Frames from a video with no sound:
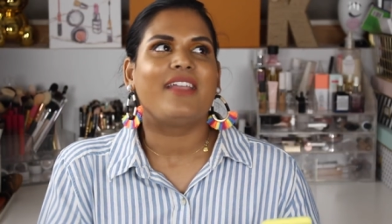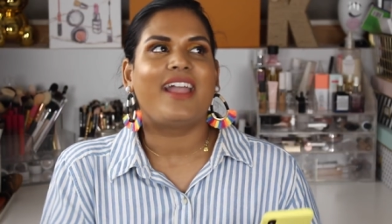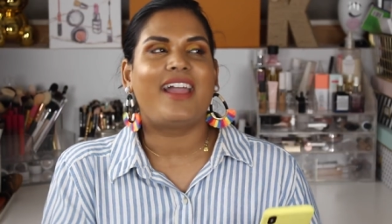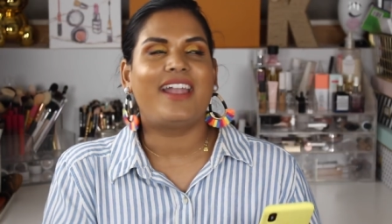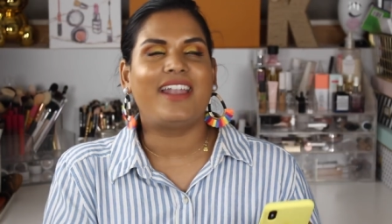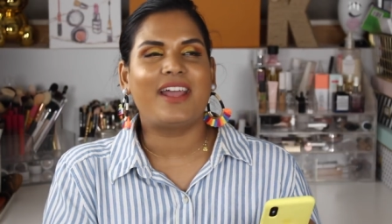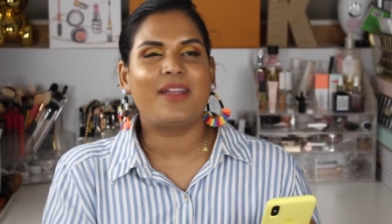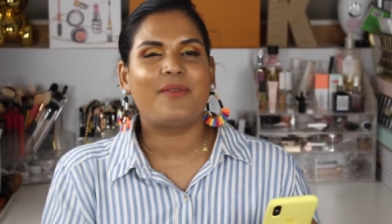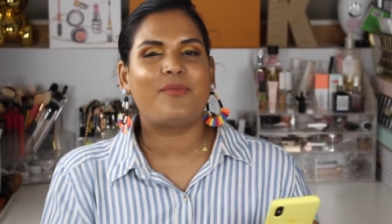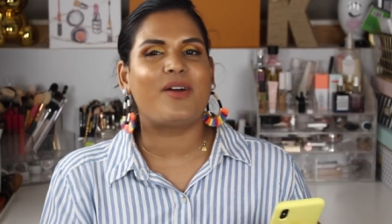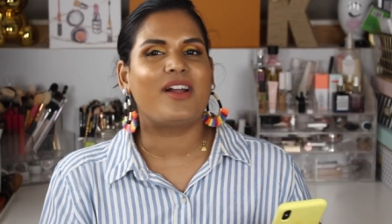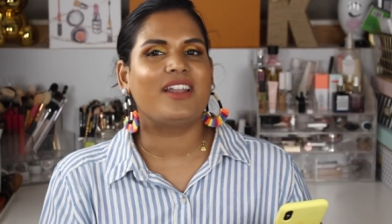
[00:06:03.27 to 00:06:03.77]

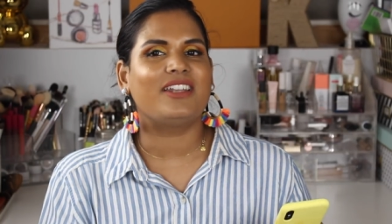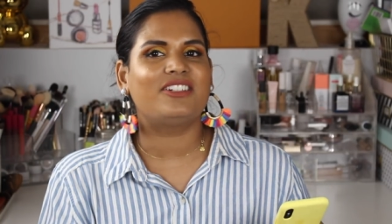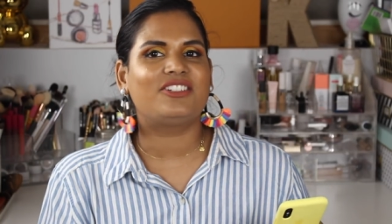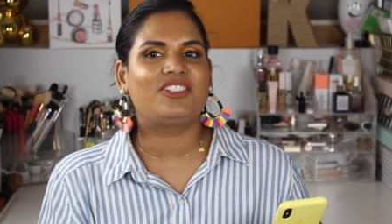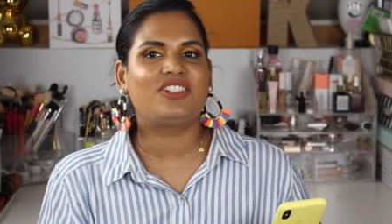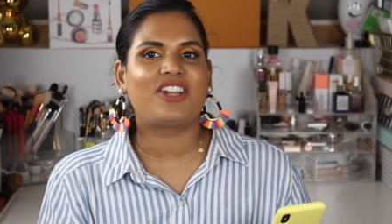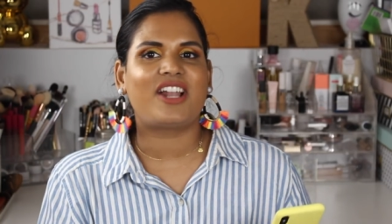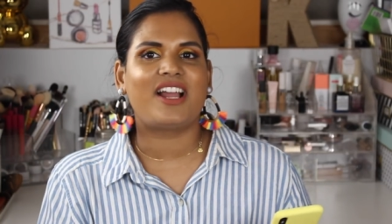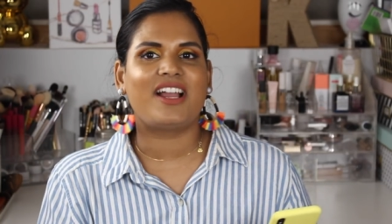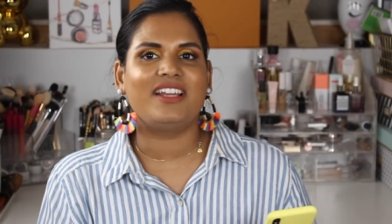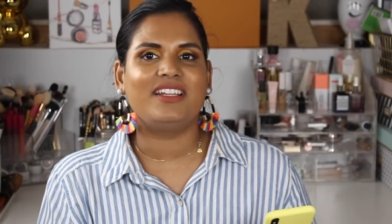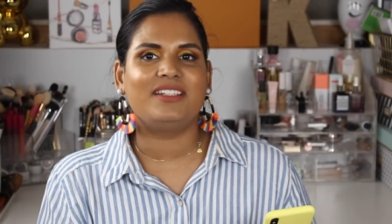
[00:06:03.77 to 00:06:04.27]
And I want
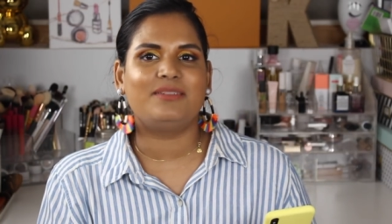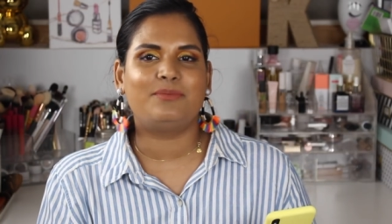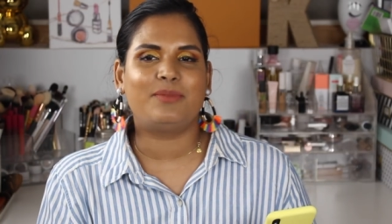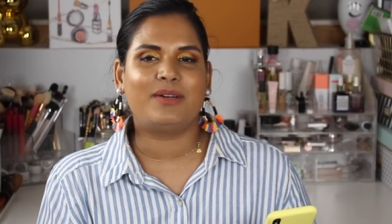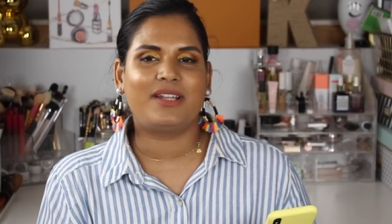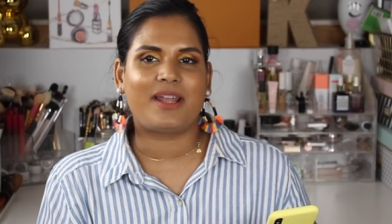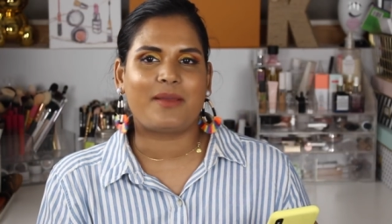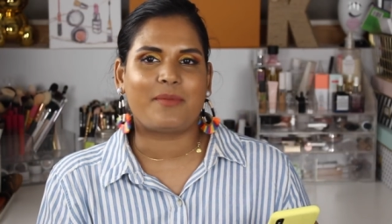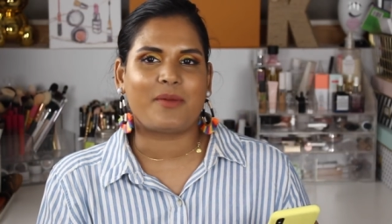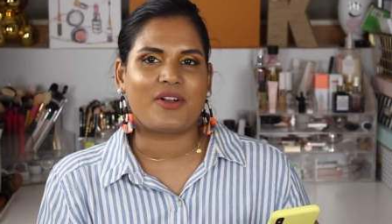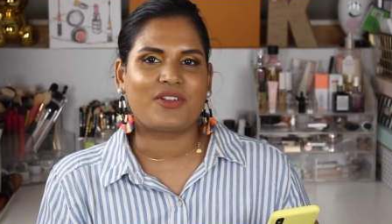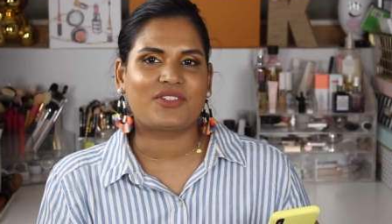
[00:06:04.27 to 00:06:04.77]
to try it,
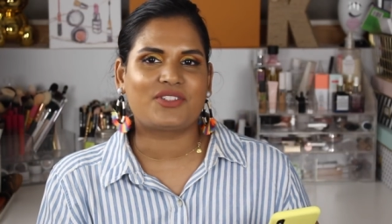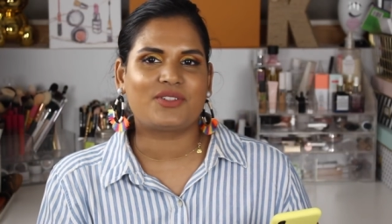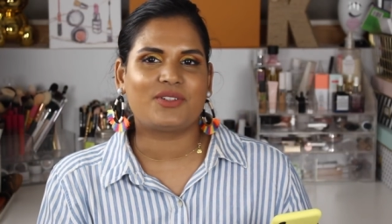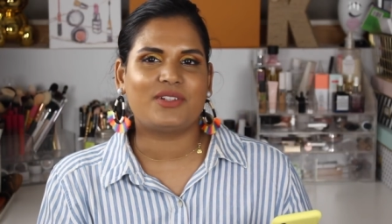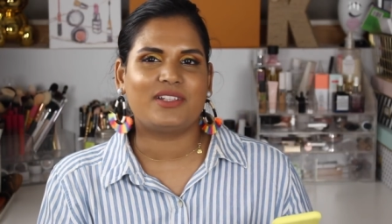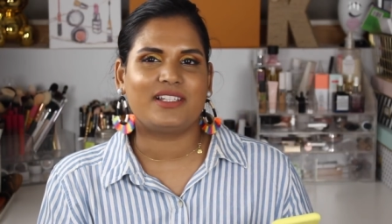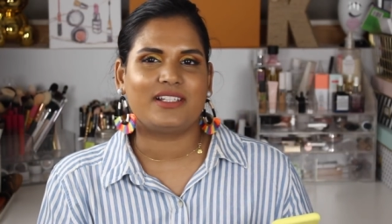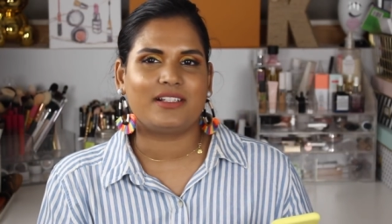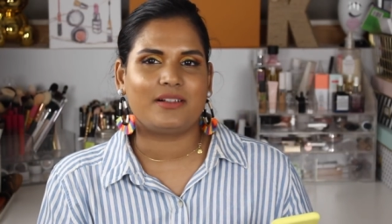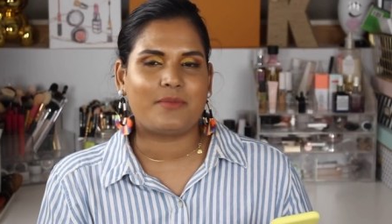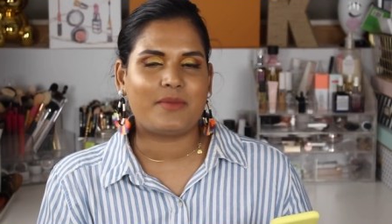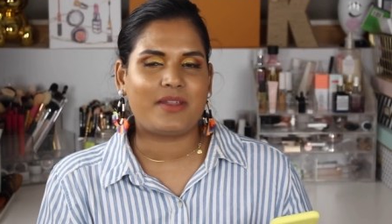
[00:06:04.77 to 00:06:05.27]
but I'm also
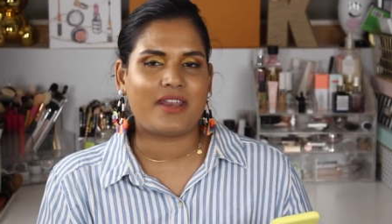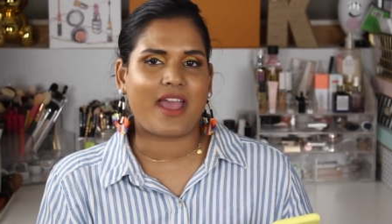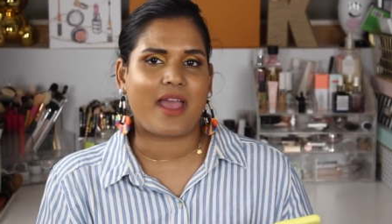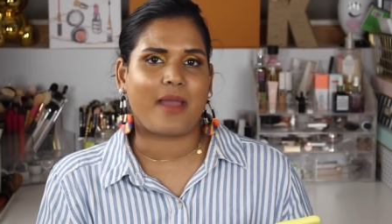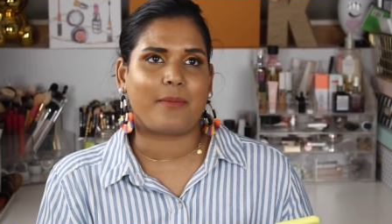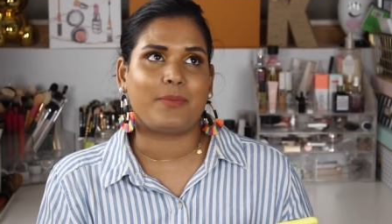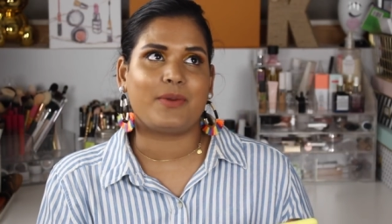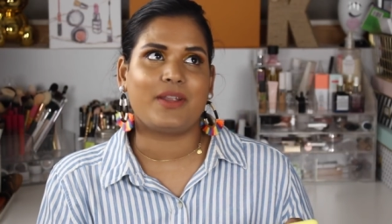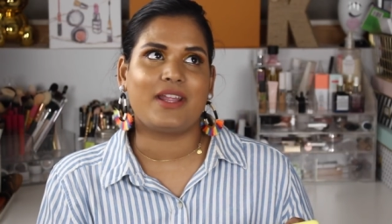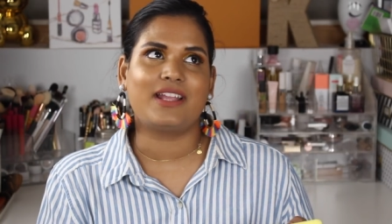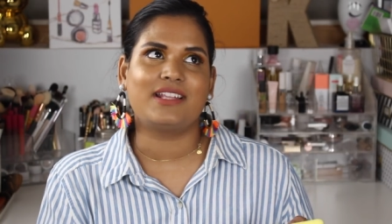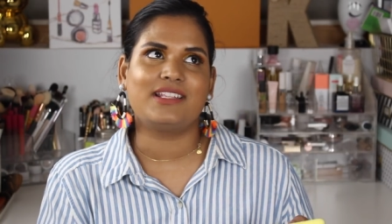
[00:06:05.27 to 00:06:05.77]
a little bit
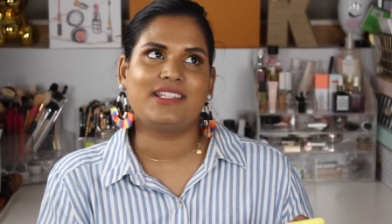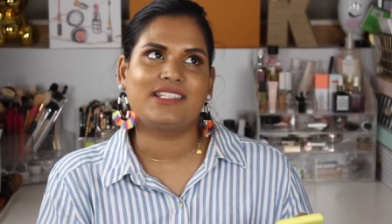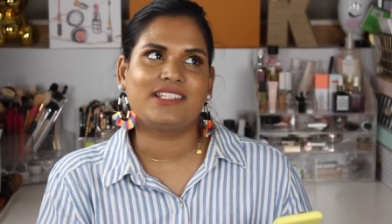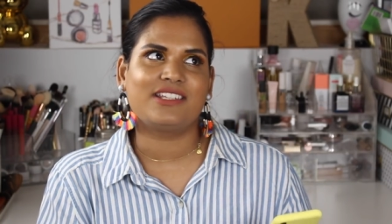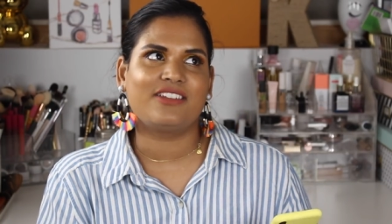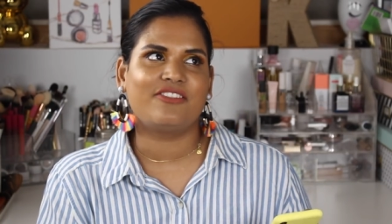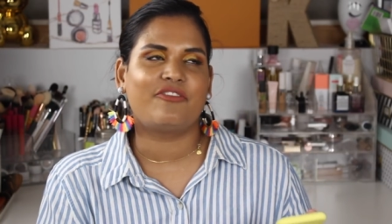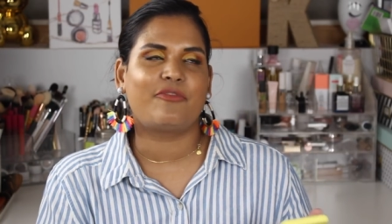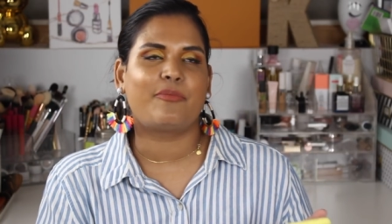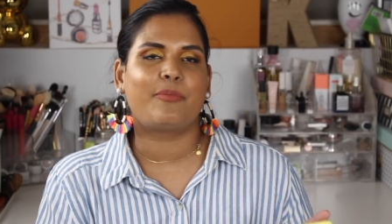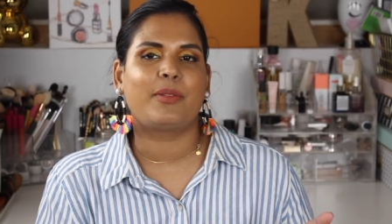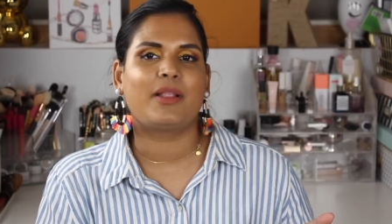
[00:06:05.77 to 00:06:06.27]

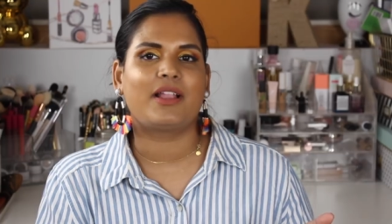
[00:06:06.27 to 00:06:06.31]
apprehensive.